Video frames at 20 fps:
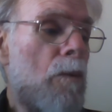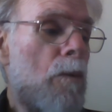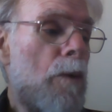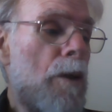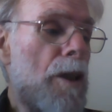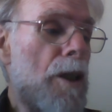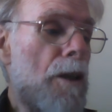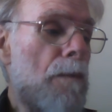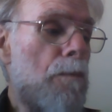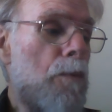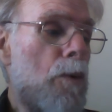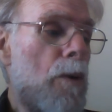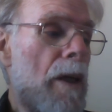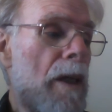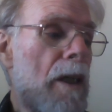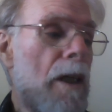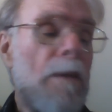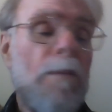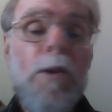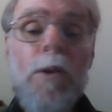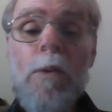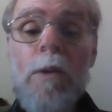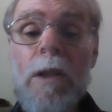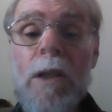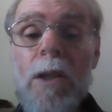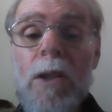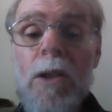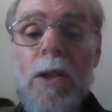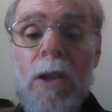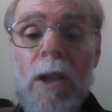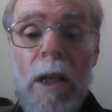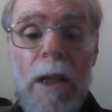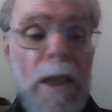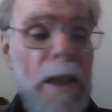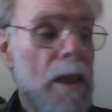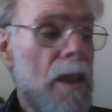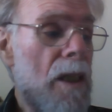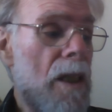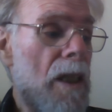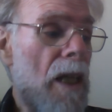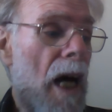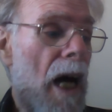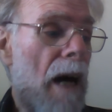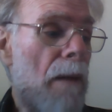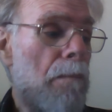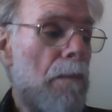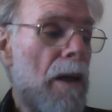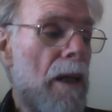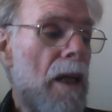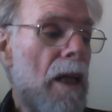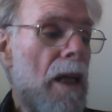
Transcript: Winnie the Pooh had come to a sudden stop